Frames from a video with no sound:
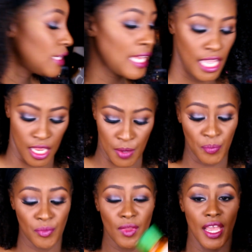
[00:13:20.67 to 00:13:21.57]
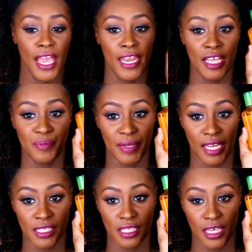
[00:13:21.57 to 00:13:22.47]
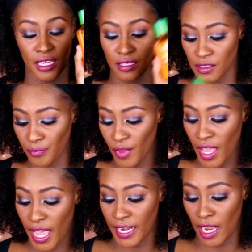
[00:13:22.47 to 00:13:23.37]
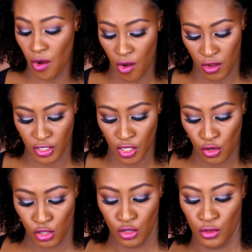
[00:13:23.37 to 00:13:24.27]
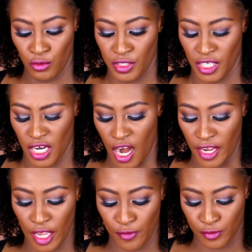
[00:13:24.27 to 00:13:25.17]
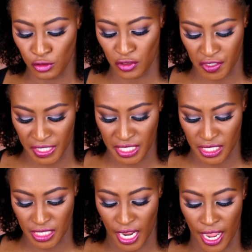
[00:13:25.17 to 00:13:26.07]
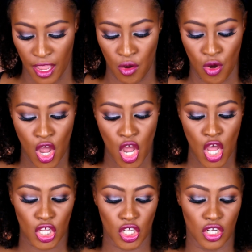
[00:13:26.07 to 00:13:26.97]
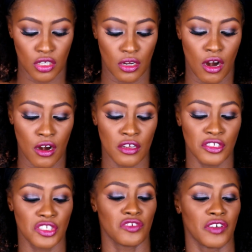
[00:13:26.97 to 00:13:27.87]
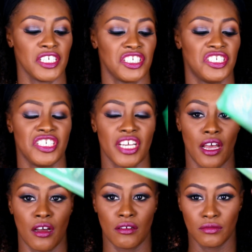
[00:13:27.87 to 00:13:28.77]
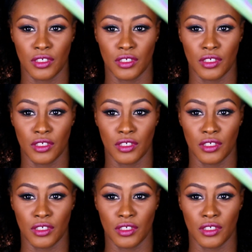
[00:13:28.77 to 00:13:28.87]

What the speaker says: thing. And it's because of this. And I also use the Garnier Fruit Tree Style Curl Scrunch Gel.